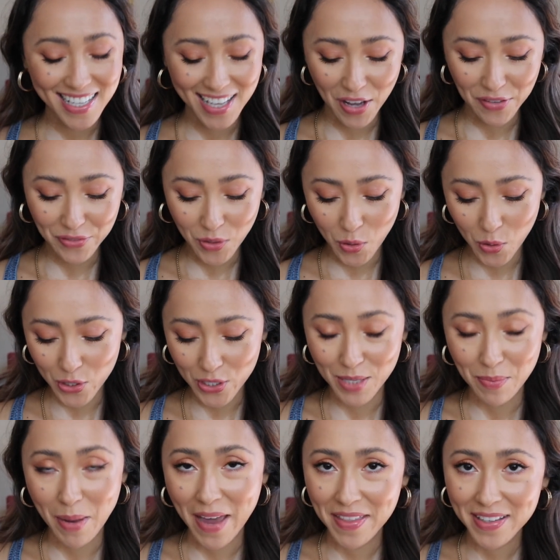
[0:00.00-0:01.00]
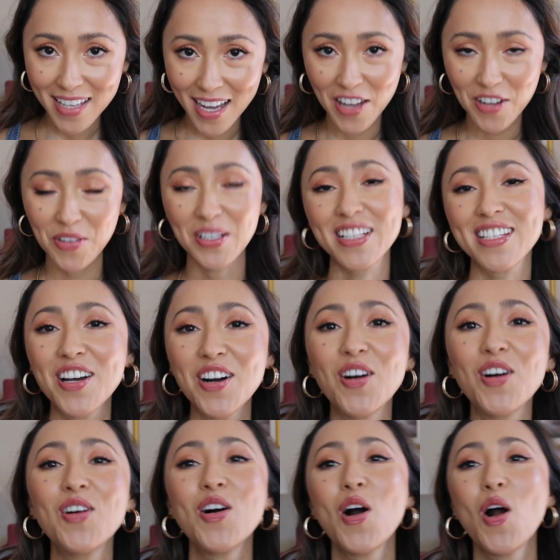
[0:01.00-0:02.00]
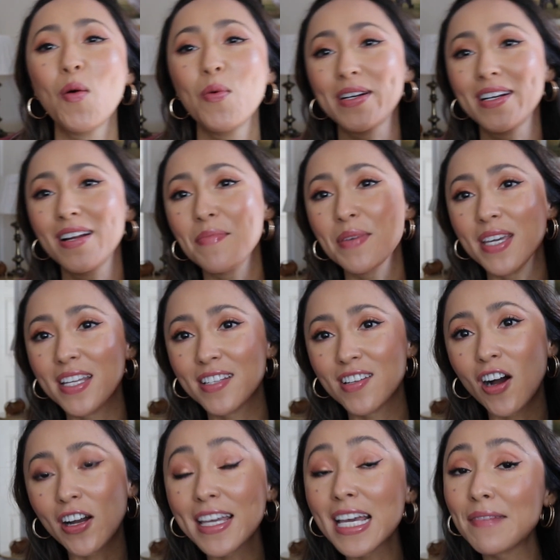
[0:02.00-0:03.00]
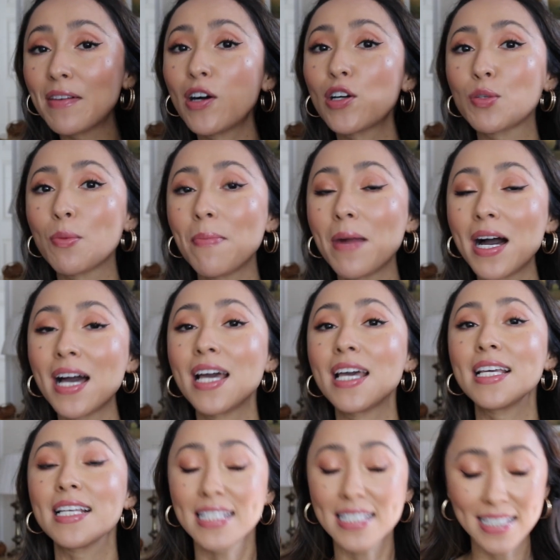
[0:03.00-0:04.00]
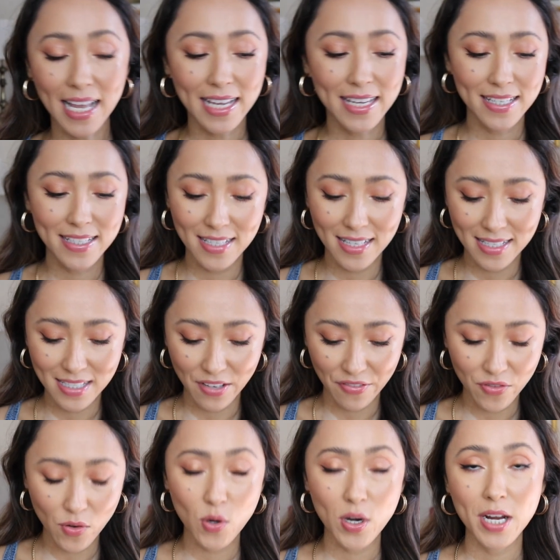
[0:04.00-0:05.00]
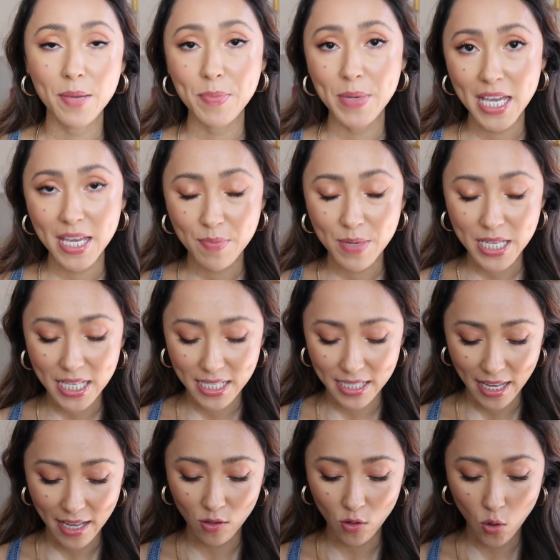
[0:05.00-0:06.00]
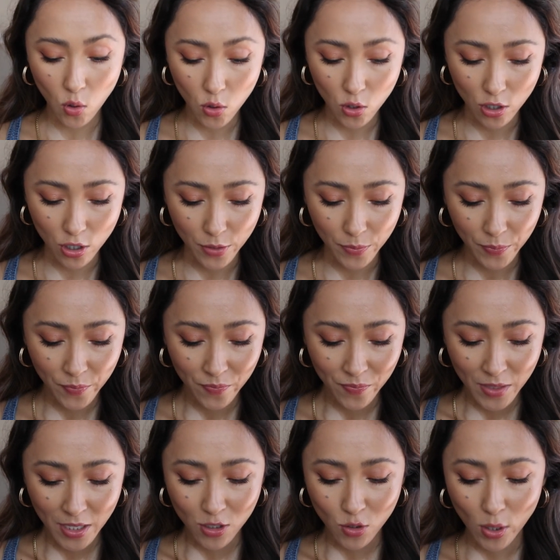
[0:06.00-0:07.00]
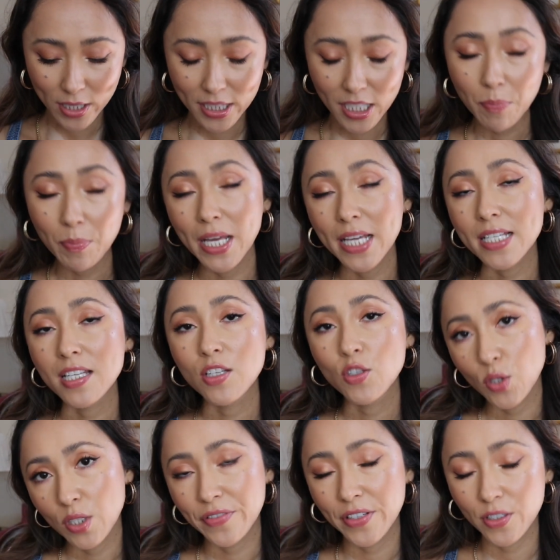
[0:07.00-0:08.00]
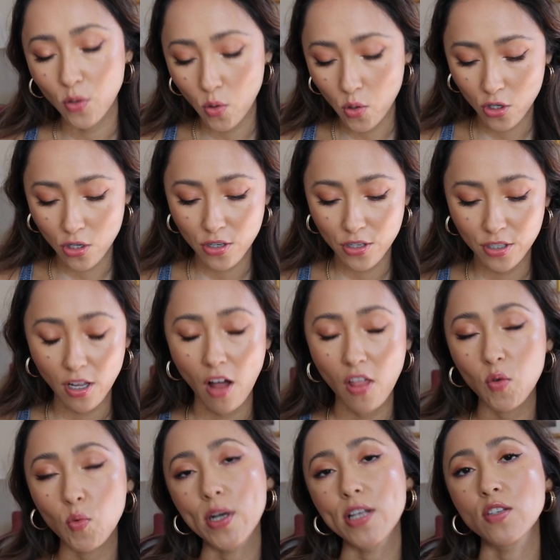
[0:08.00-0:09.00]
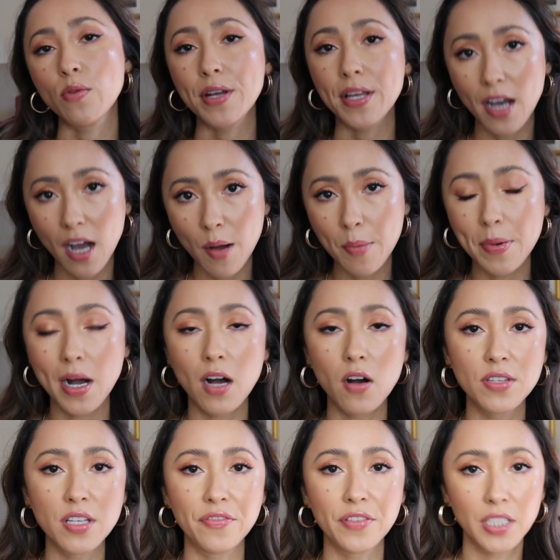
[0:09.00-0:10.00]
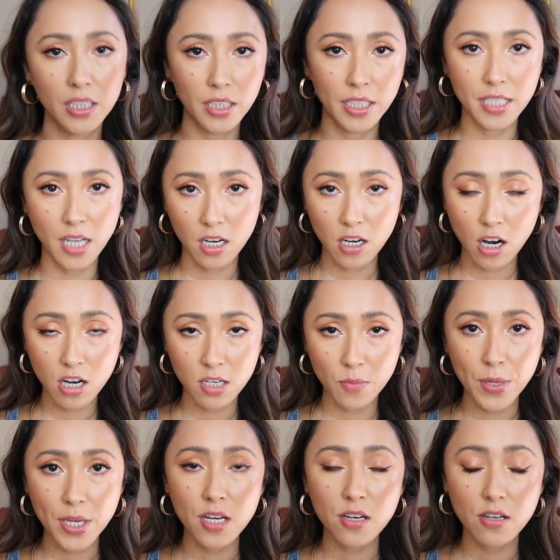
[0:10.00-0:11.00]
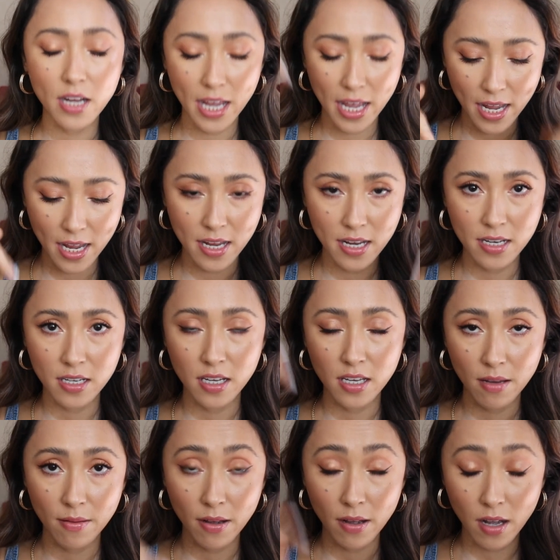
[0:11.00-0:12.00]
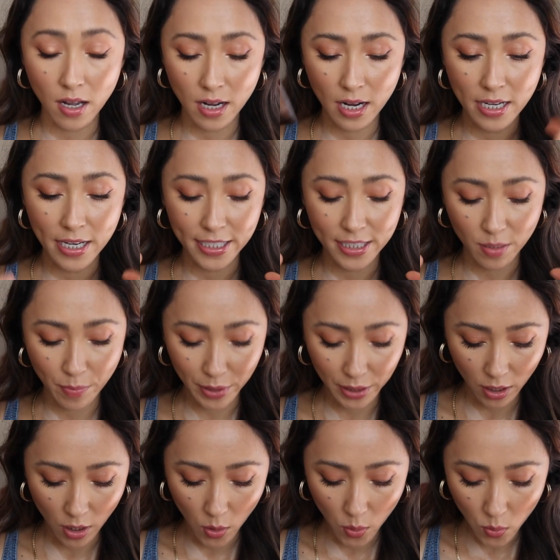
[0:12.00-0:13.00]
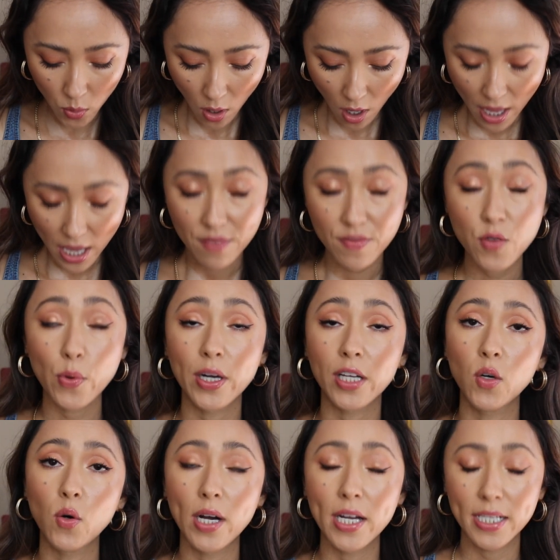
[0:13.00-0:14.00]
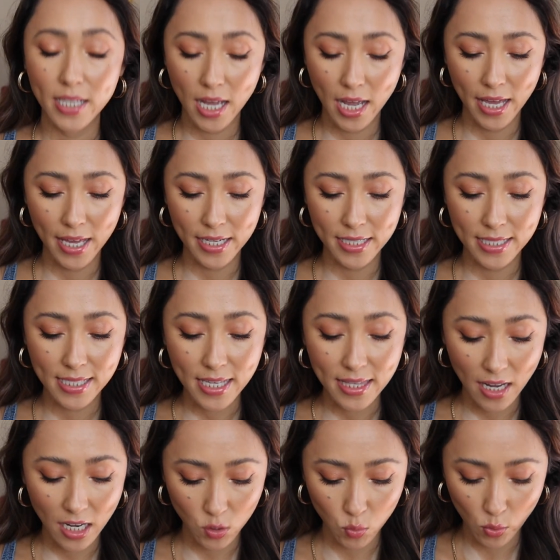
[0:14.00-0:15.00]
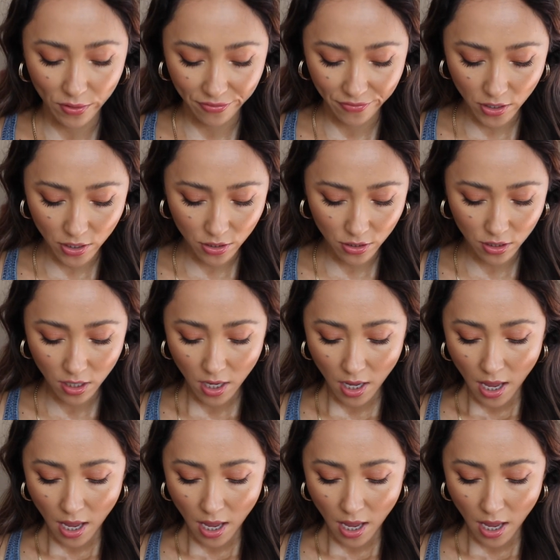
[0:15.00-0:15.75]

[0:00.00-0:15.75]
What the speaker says: of course, by the title you can tell, we're gonna be talking about my second Sephora VIB sale order. So I did place two different orders. The other one is already up. I'll definitely link a card up here and linked below if you want to go on ahead and see that one first.